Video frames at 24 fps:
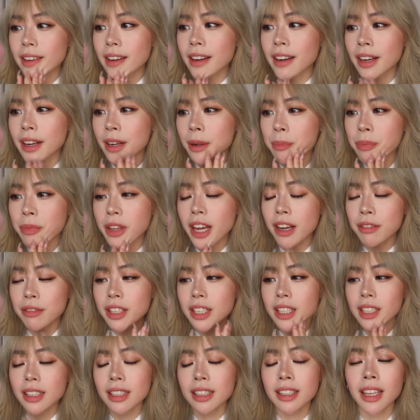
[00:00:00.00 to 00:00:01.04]
I
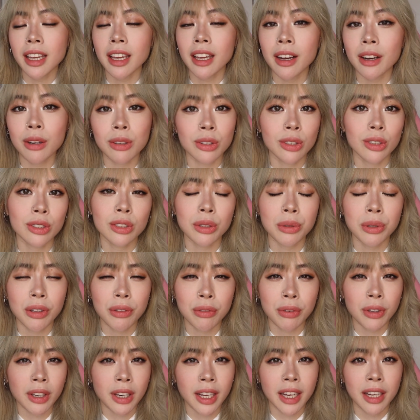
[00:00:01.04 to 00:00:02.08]
think they held on to it
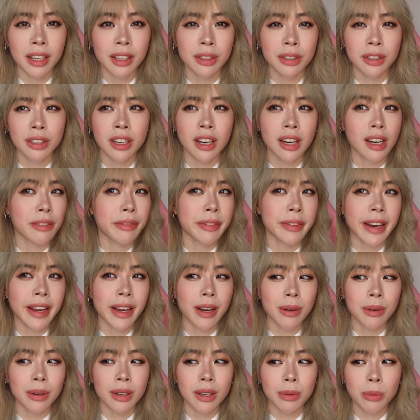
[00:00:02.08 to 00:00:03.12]
for like a good half an
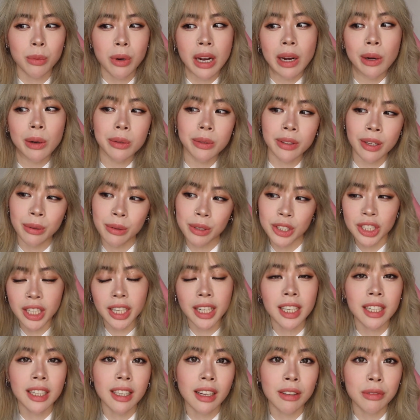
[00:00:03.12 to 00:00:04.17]
hour while they were
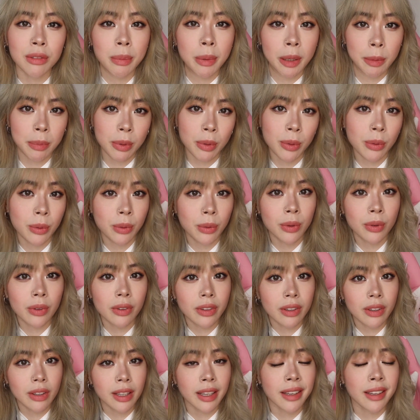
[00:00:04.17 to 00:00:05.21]
checking other people
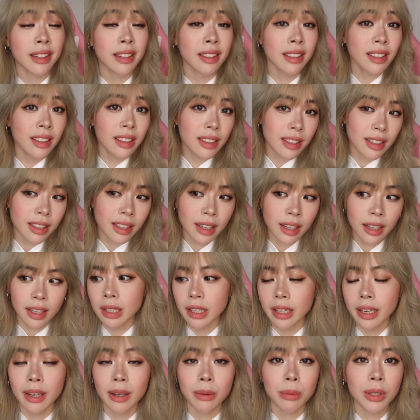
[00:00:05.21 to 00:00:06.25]
in.
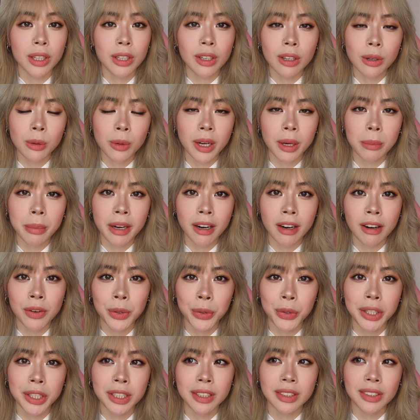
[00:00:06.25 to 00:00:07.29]
Yeah, we got quite
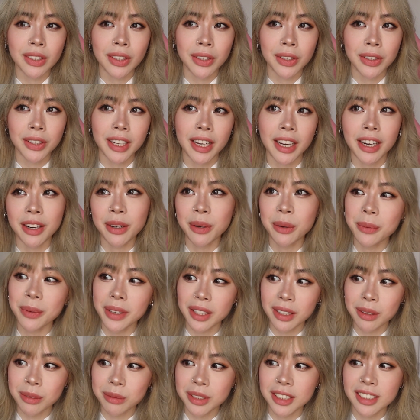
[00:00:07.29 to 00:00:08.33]
paranoid, so Karen
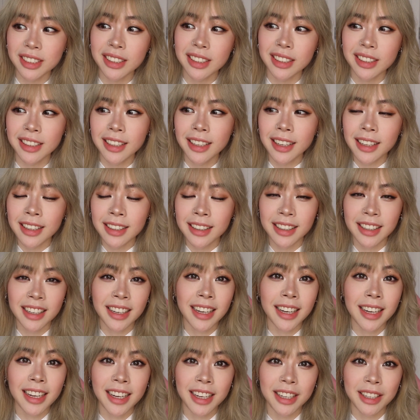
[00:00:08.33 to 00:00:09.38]
went up to the
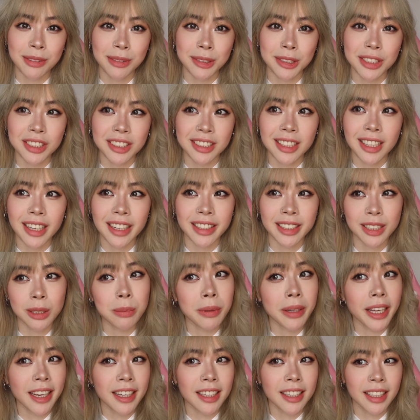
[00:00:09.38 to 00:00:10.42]
guy and was just like
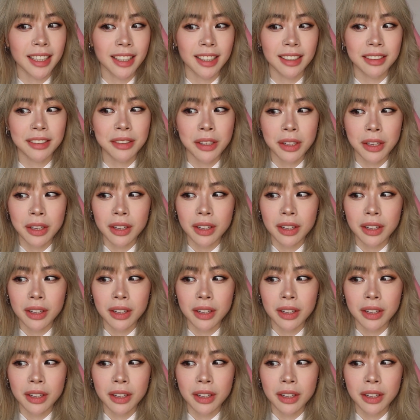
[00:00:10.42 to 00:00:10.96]
explaining